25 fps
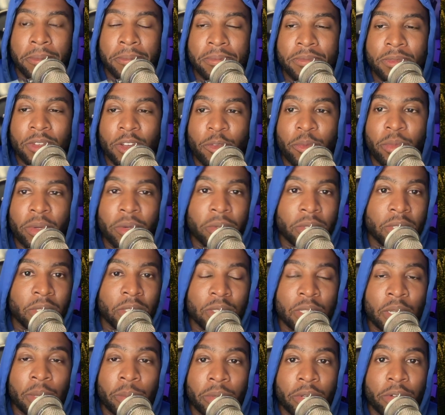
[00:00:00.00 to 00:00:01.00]
I've been with this
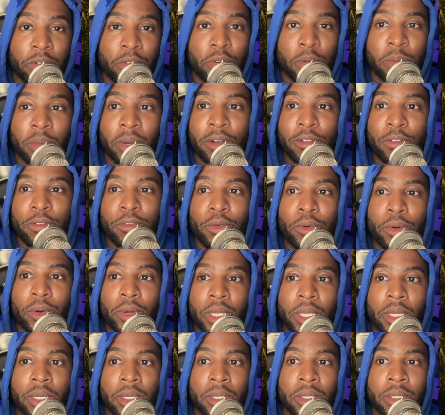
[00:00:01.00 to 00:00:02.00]
company for about 4
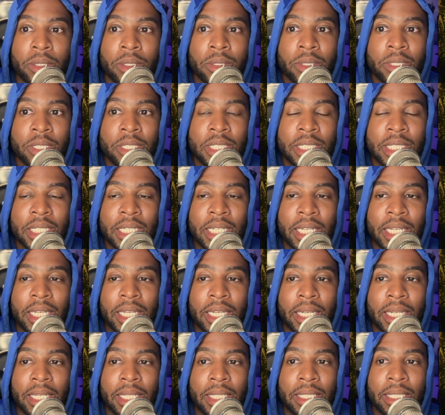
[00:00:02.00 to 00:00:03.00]
years,
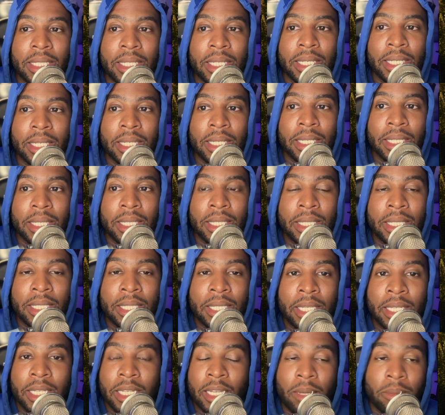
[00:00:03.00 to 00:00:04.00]
and
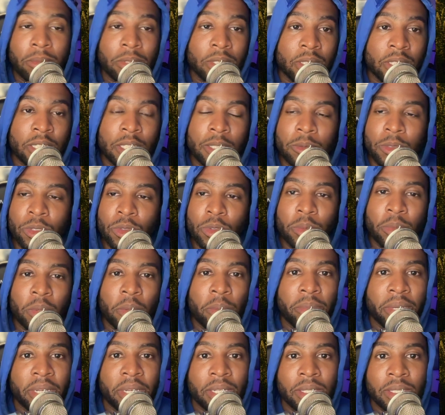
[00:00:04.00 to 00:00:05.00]
I'm just keep doing my
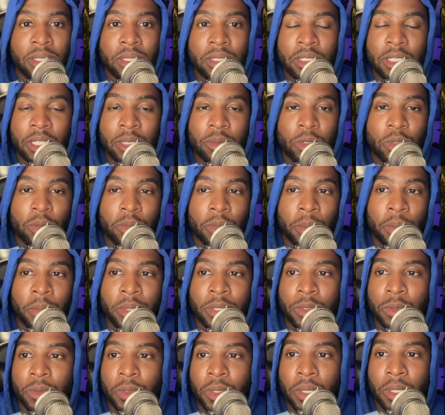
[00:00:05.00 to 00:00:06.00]

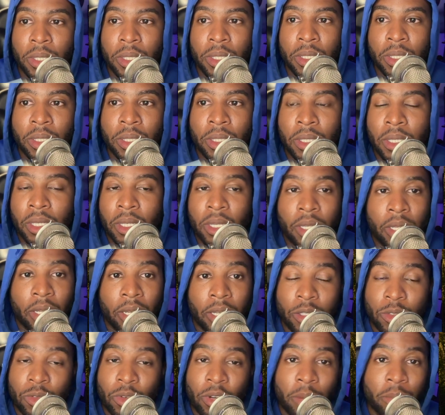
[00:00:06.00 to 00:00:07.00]
best work,
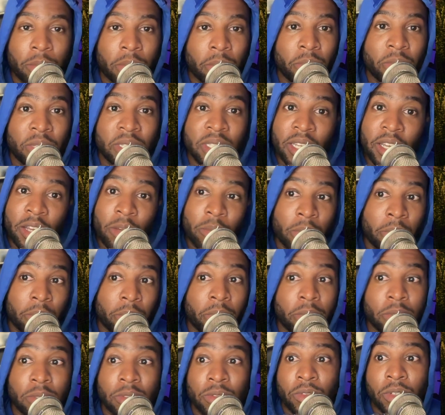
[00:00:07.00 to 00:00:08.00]
That's why I've been busy. I haven't been
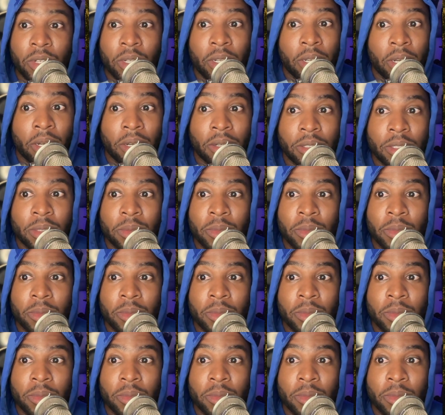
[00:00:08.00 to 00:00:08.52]
posting videos.